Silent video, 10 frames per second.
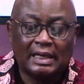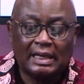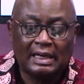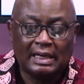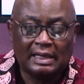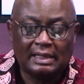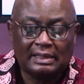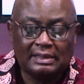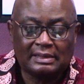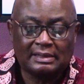And
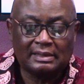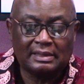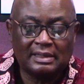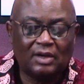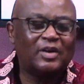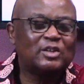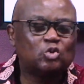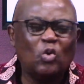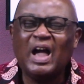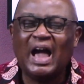they were
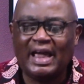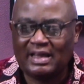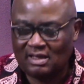so high